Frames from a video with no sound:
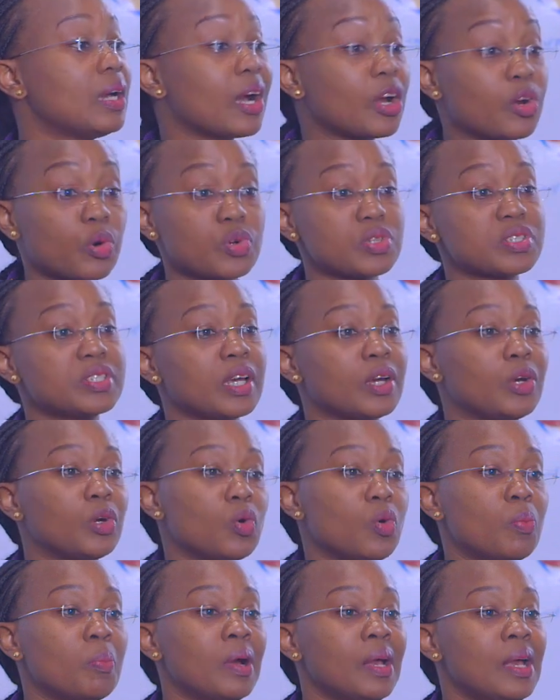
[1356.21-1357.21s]
across the
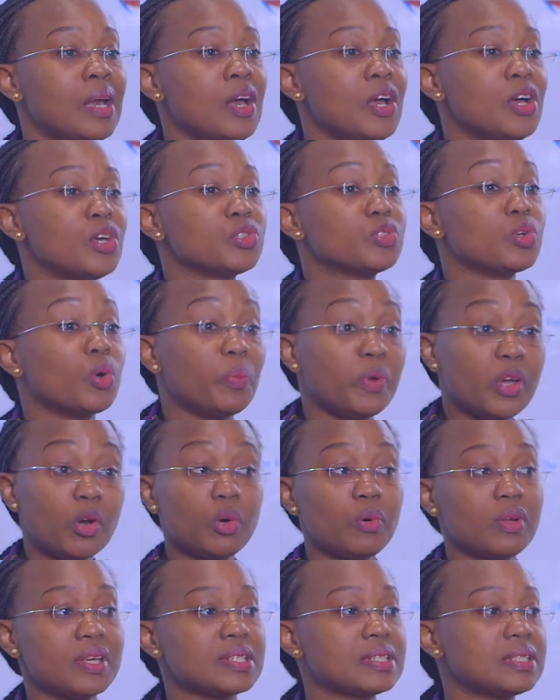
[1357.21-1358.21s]
globe. So we
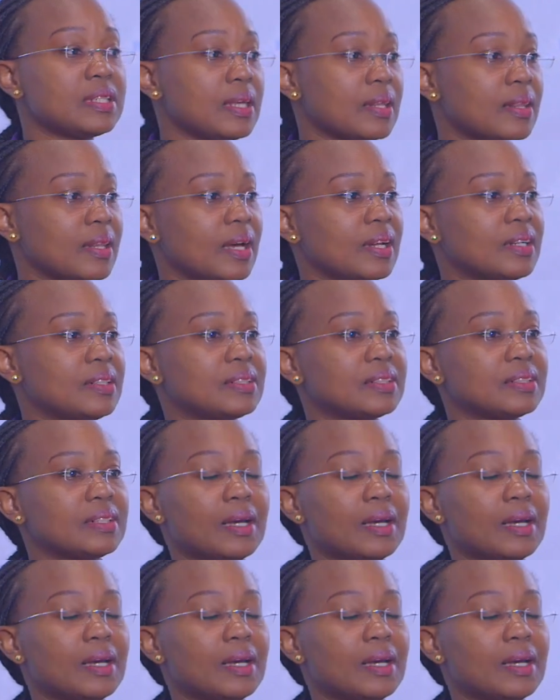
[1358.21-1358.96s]
always say that